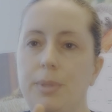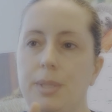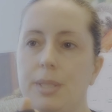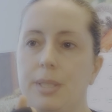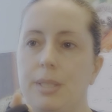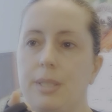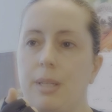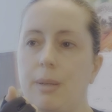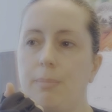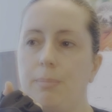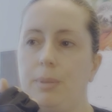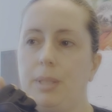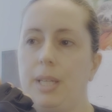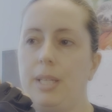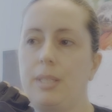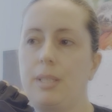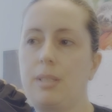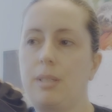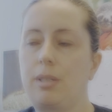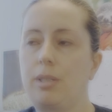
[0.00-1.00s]
Some
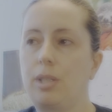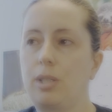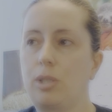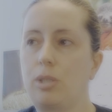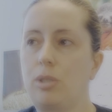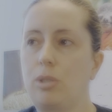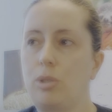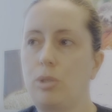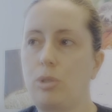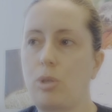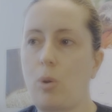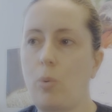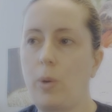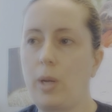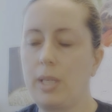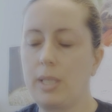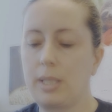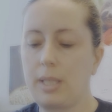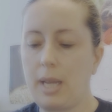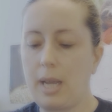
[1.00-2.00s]
places are just so
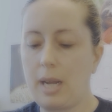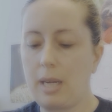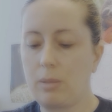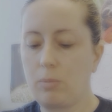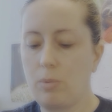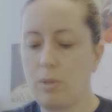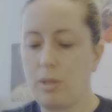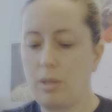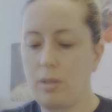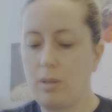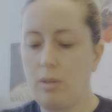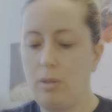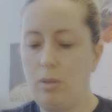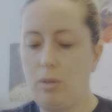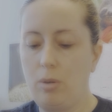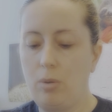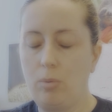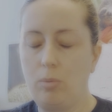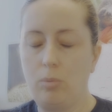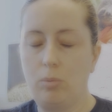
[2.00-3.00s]
exact with
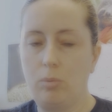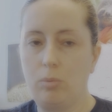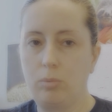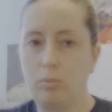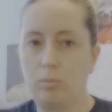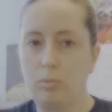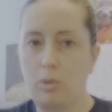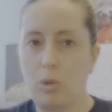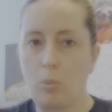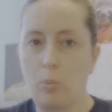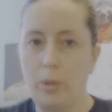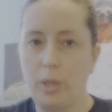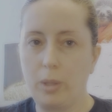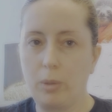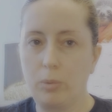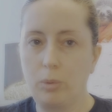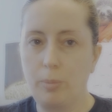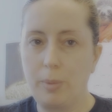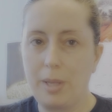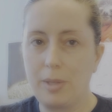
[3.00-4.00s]
no
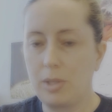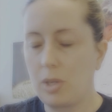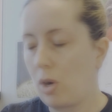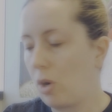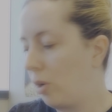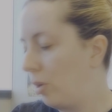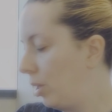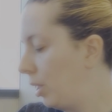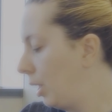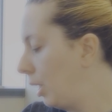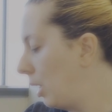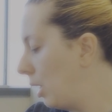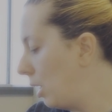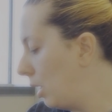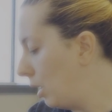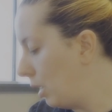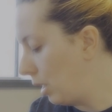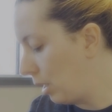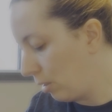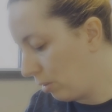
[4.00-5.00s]
wiggle room that's hard to get
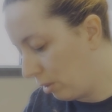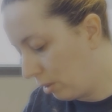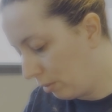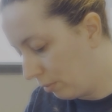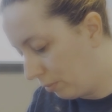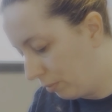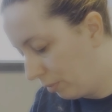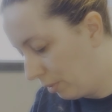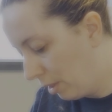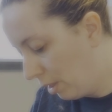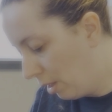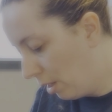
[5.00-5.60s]
in and out of.